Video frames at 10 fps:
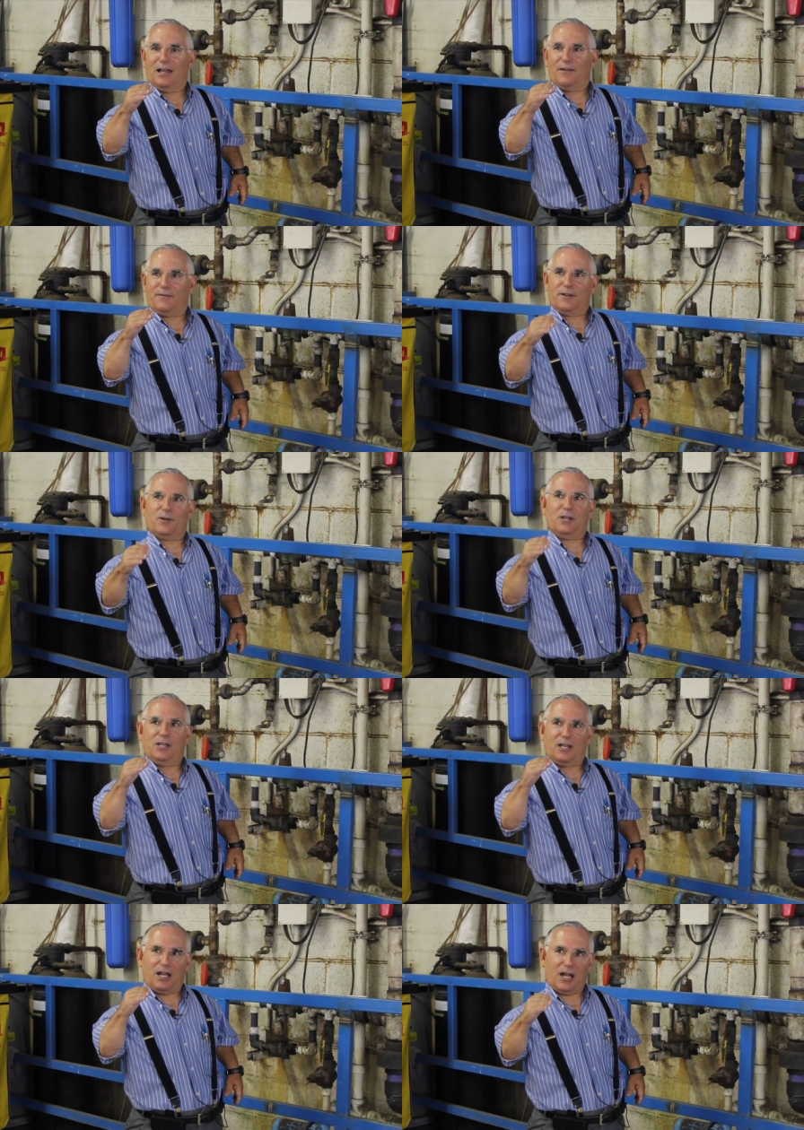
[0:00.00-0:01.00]
a very
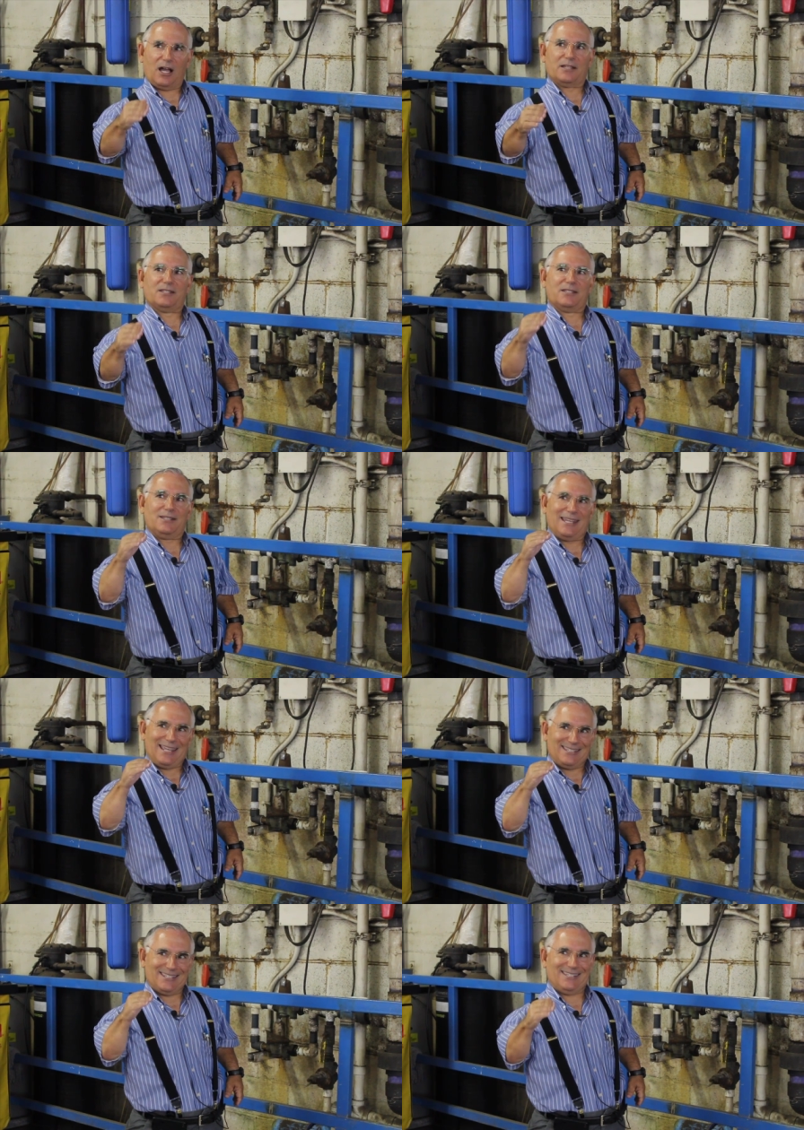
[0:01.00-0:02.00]
constant
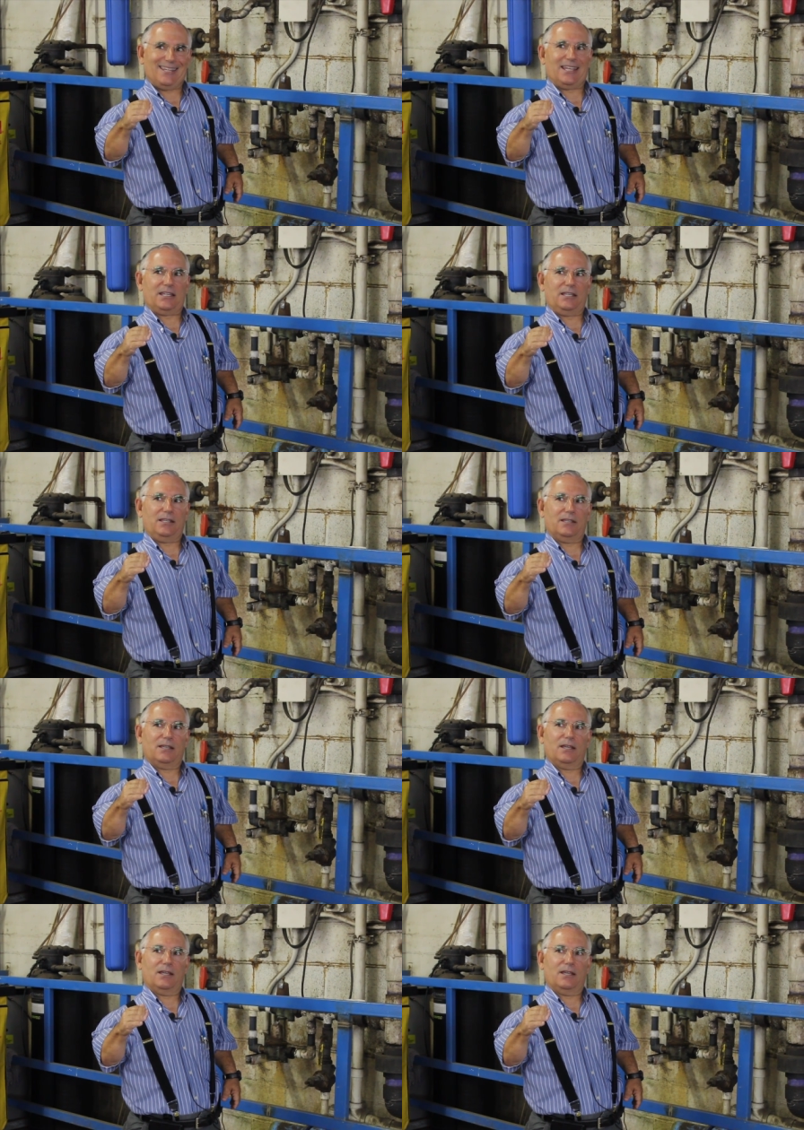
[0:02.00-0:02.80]
and steady